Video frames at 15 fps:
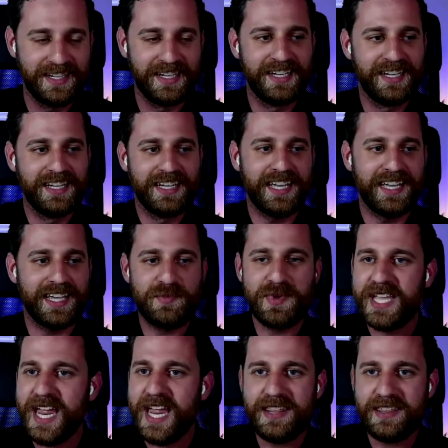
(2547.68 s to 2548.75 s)
It can be
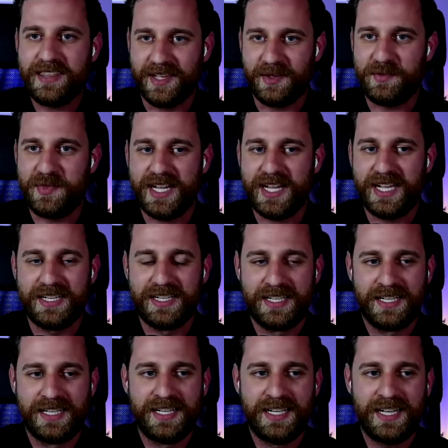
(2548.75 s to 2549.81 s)
anything. But,
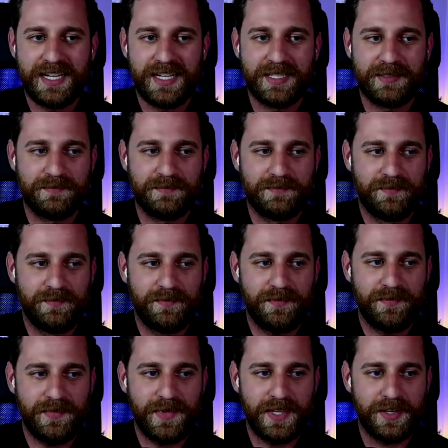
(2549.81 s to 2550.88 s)

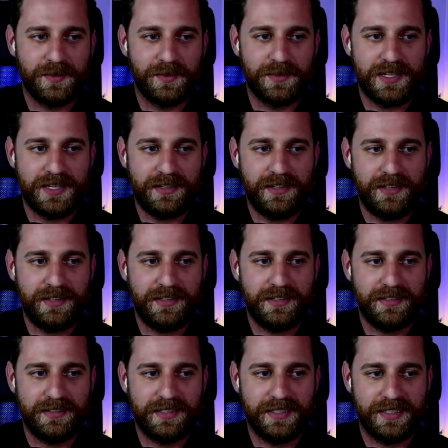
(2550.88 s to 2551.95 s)

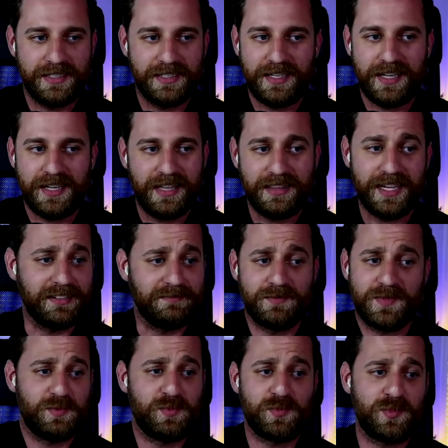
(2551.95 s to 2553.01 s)
I think I
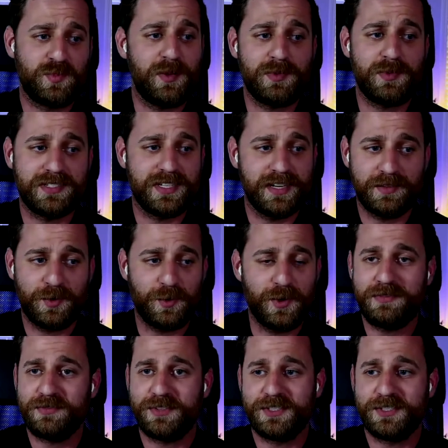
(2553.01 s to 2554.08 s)
probably said
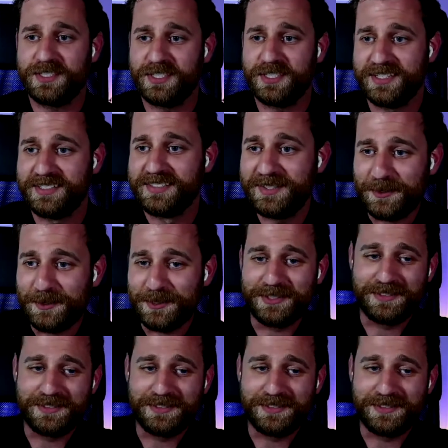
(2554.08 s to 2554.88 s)
grateful or